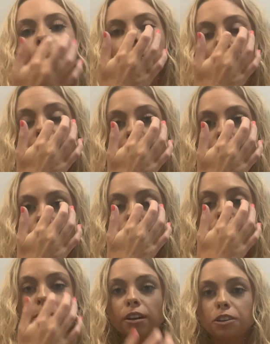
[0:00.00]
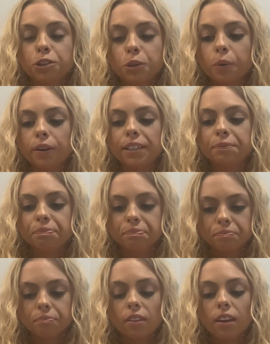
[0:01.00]
but now on to our story,
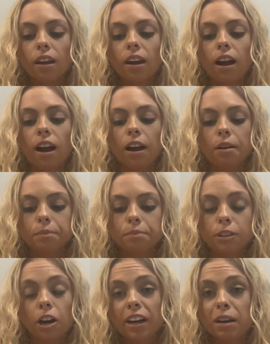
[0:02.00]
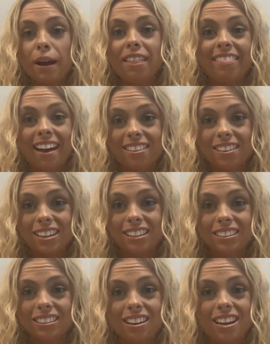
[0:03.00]
talking about
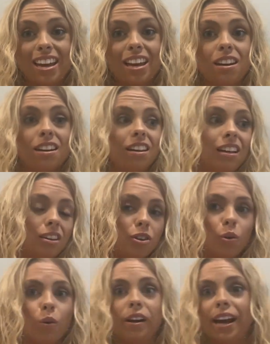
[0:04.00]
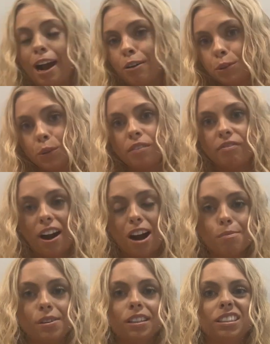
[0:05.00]
phthalates and indoor and outdoor
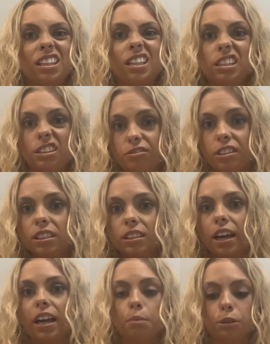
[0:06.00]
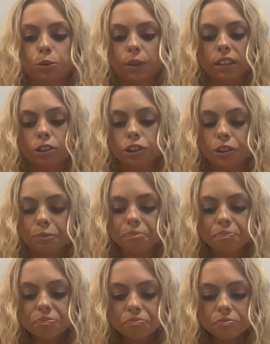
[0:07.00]
environments and the difference kind of between the two.
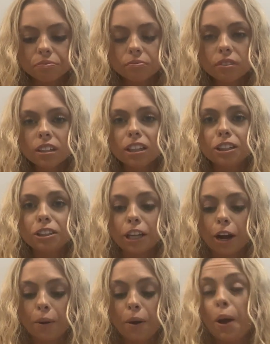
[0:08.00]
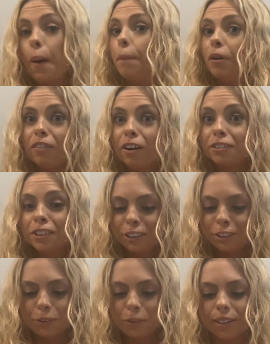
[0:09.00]
So, moving on to
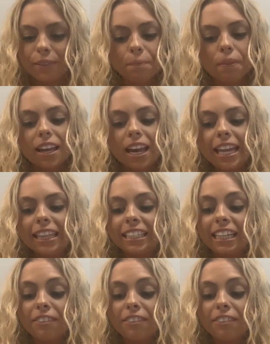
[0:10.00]
the story. The